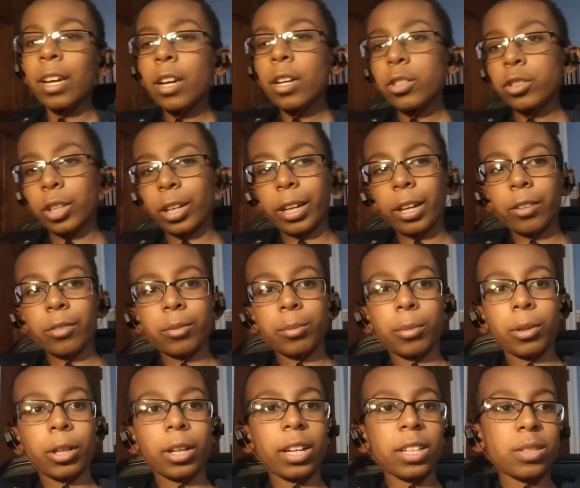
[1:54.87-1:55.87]
Check out
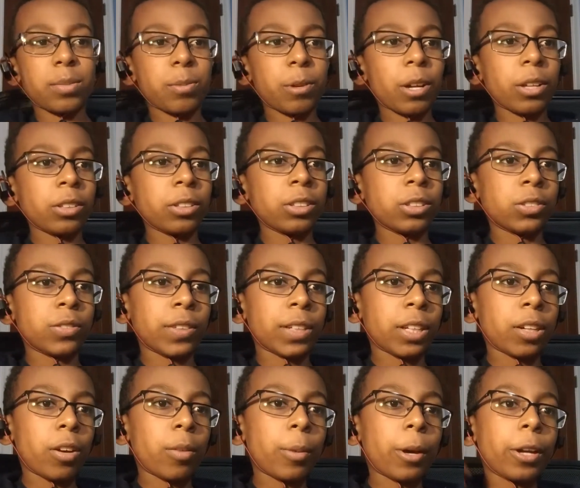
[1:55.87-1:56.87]
Marquez Brownlee's
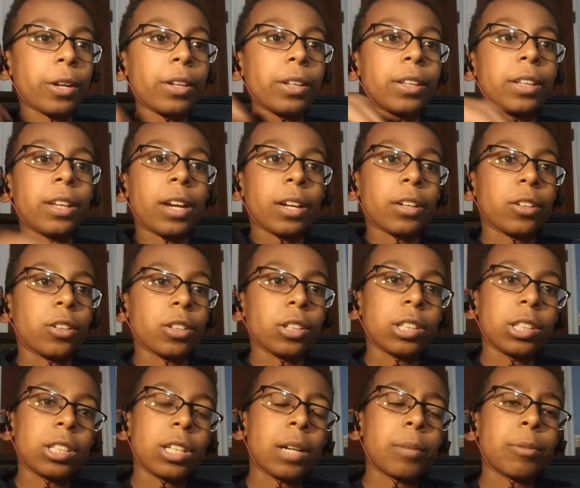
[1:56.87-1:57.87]
video about it in the icon in
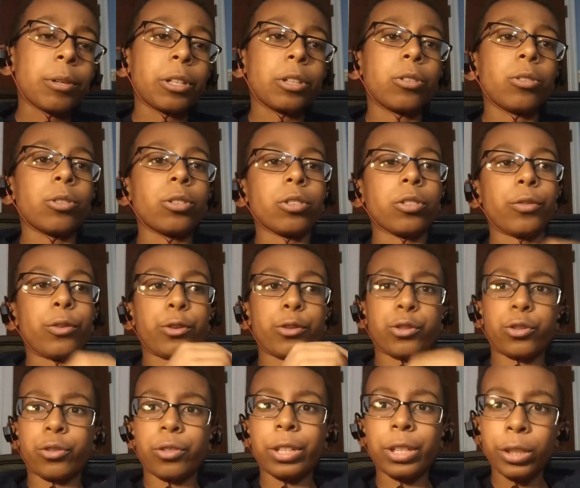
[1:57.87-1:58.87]
the top right corner of your
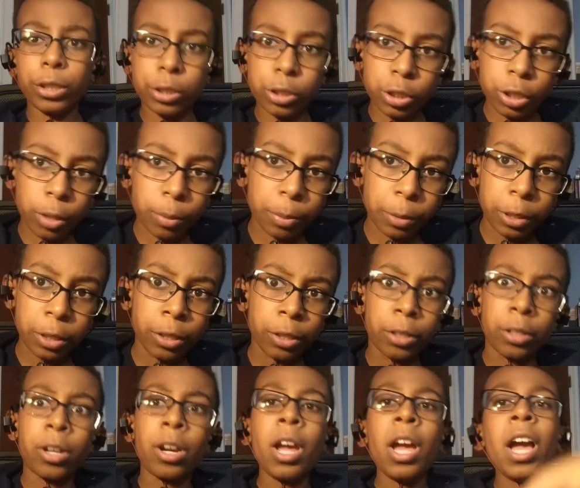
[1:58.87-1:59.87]
screen. It should
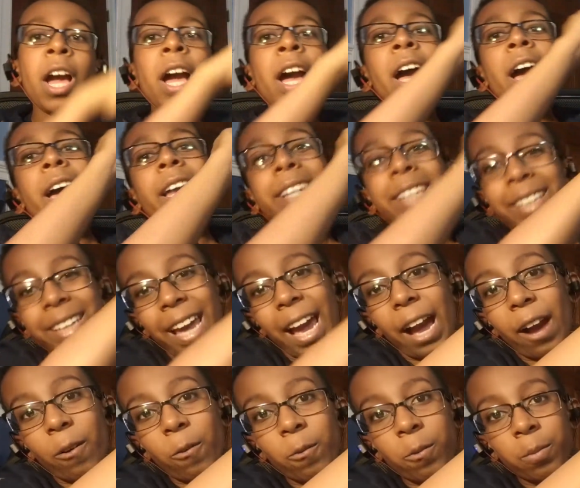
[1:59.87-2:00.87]
appear
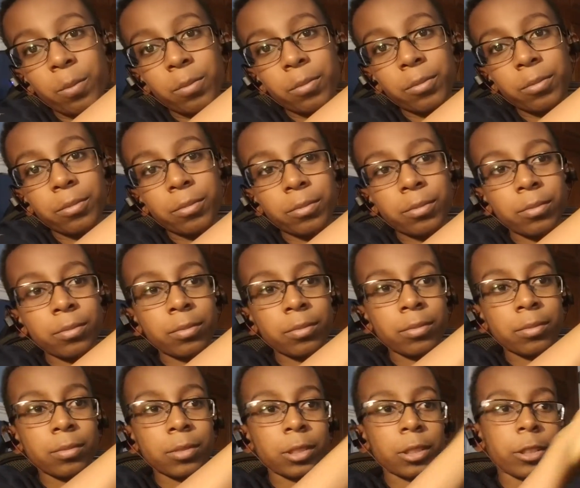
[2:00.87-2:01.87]
now.
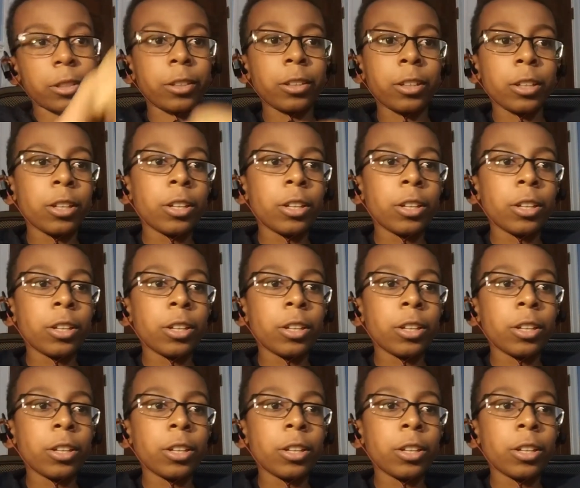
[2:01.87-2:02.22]
Okay.